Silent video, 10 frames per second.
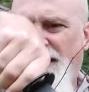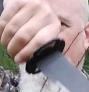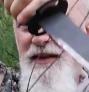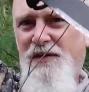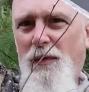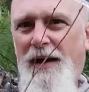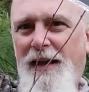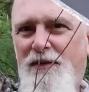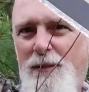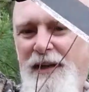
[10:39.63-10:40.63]
This way,
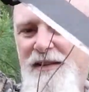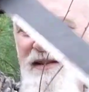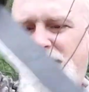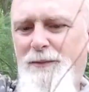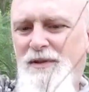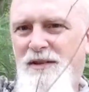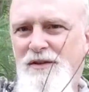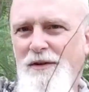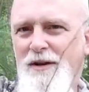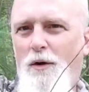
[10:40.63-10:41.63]
if the blade skips, it's
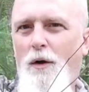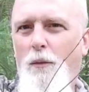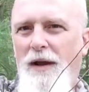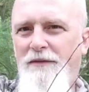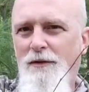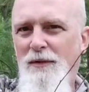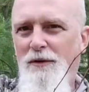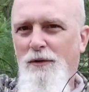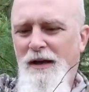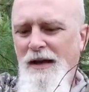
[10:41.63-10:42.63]
going to go away from
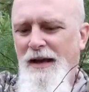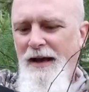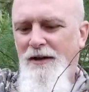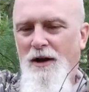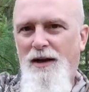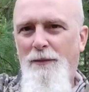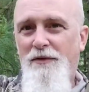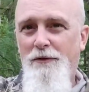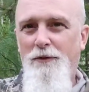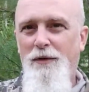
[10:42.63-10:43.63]
you and not come
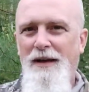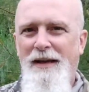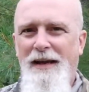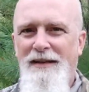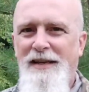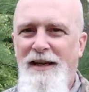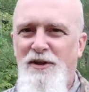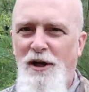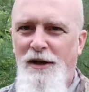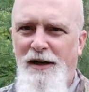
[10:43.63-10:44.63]
through and take a
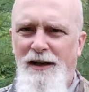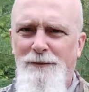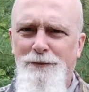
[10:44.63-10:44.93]
chunk out of you.